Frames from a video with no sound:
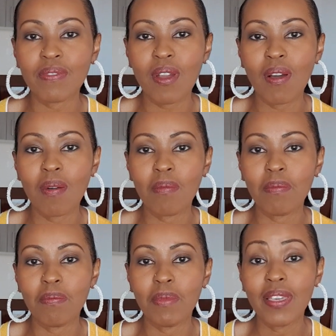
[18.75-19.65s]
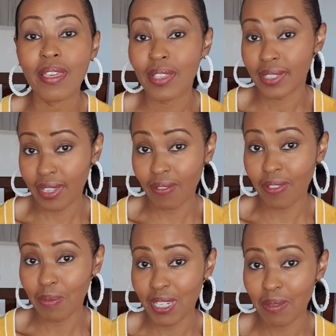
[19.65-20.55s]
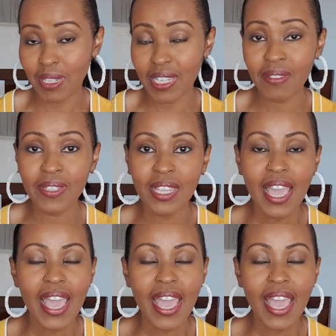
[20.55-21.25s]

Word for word: from self-limiting beliefs?